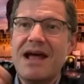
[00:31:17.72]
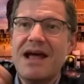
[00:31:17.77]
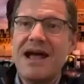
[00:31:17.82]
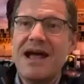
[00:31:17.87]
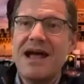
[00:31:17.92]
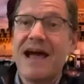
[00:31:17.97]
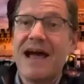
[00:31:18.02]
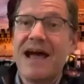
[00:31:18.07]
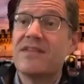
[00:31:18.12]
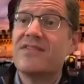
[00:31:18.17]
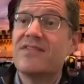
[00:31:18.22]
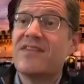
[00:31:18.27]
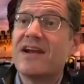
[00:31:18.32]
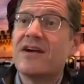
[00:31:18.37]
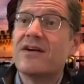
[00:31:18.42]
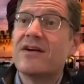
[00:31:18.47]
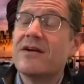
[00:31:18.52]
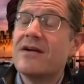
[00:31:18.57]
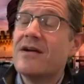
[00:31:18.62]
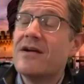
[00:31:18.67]
And the
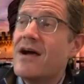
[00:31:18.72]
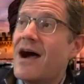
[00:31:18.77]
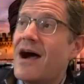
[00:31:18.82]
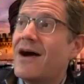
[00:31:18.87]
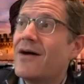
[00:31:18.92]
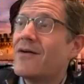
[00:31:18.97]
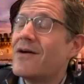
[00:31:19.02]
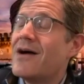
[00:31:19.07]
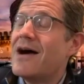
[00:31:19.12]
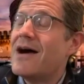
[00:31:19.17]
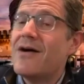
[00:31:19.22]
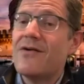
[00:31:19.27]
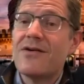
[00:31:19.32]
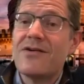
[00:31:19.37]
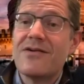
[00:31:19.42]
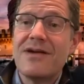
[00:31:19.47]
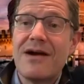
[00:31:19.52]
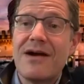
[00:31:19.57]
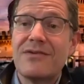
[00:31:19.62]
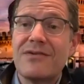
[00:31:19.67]
tenor,
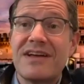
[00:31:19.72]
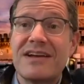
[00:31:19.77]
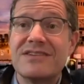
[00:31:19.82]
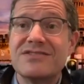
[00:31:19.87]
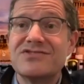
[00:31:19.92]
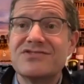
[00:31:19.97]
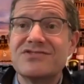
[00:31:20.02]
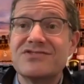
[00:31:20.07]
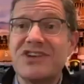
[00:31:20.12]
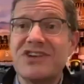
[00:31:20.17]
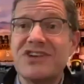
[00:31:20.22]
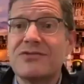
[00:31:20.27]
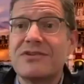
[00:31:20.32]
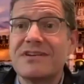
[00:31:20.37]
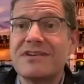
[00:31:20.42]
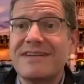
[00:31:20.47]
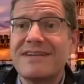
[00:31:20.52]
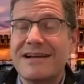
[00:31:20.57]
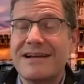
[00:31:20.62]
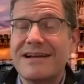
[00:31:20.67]
our tenor is Gianluca
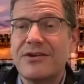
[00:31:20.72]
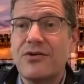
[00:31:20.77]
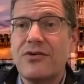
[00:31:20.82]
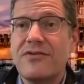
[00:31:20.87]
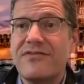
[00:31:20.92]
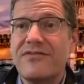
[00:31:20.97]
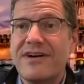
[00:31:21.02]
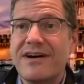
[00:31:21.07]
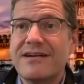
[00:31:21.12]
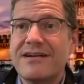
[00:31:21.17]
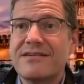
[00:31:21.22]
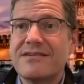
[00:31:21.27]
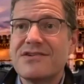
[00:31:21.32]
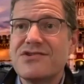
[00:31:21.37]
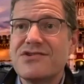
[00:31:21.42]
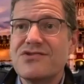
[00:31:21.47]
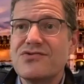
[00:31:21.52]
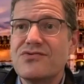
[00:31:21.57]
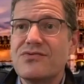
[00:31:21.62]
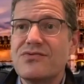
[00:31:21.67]
Terranova,
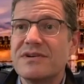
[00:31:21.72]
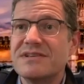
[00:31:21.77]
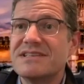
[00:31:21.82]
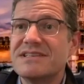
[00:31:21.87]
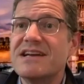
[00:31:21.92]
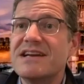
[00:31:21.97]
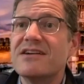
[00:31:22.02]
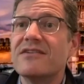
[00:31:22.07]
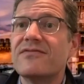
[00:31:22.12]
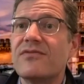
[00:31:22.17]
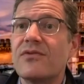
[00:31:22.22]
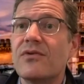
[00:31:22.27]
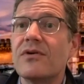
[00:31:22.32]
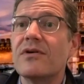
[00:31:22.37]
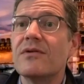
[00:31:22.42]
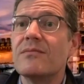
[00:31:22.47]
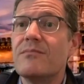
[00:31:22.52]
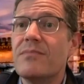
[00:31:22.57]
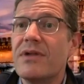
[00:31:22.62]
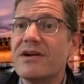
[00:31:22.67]
who was here
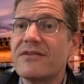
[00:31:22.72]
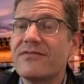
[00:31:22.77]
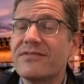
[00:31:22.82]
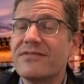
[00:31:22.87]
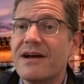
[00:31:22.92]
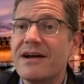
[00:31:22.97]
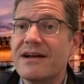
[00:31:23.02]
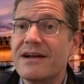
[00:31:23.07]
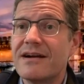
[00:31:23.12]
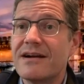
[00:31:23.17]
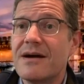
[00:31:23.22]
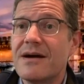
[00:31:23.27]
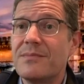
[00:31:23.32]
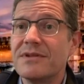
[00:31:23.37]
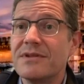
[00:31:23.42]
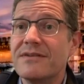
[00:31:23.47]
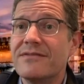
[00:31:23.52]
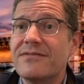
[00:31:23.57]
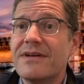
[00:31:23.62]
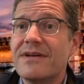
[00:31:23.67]
for Butterfly a
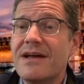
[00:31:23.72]
couple of